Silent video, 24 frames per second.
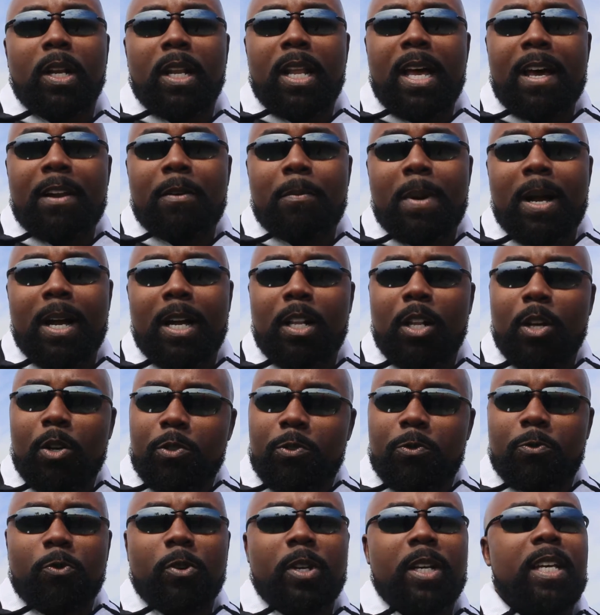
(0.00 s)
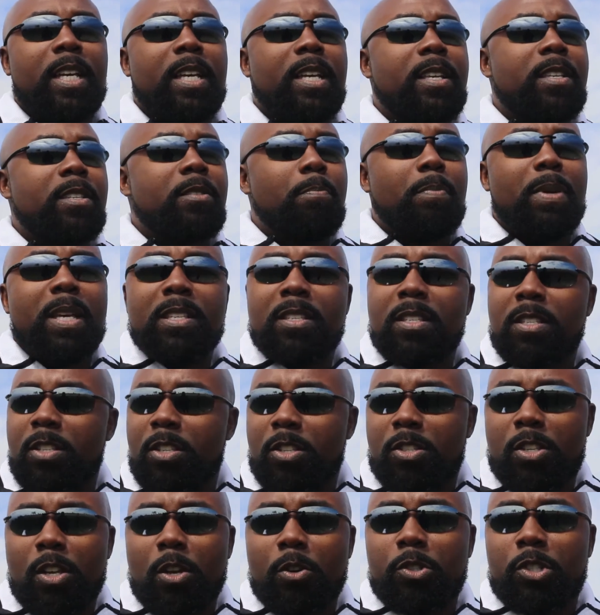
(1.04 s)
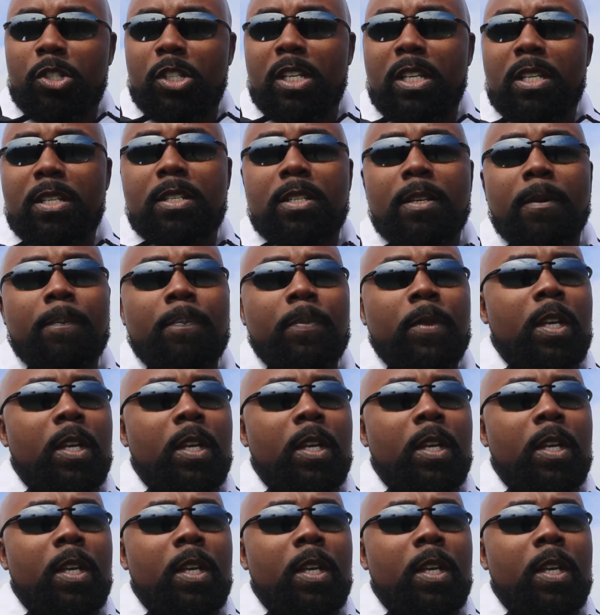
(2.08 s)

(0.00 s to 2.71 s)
a lot of my close friends, business associates.